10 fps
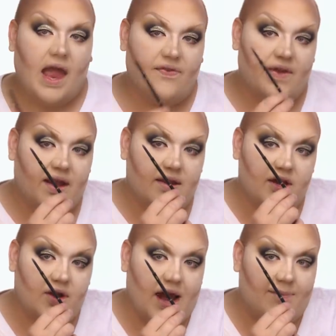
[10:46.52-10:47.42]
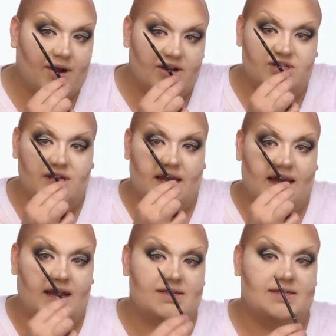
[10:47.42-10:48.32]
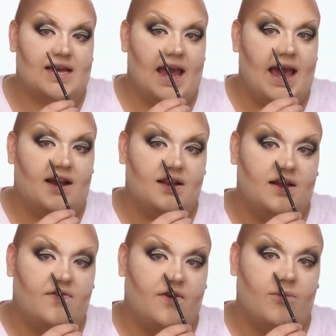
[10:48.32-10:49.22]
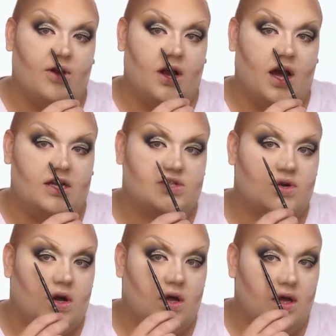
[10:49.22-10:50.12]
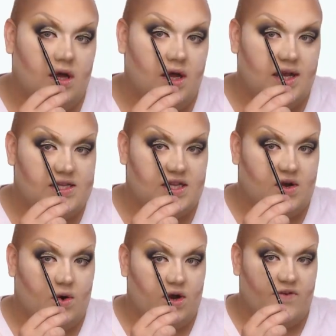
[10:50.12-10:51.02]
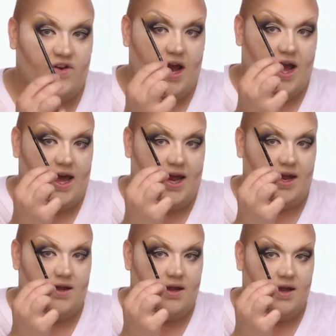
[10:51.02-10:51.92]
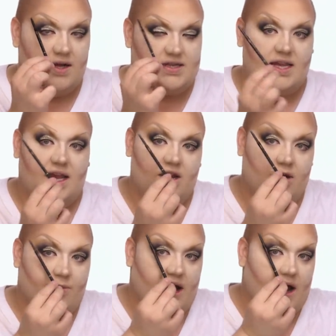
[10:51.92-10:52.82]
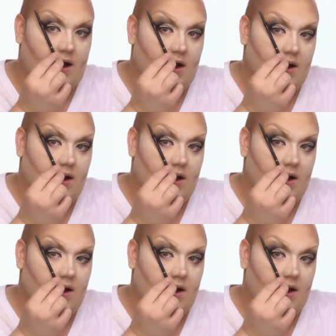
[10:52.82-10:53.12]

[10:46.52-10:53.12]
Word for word: And then your eyebrows should end diagonally from your nostril to the corner of your eye to the end of your brow.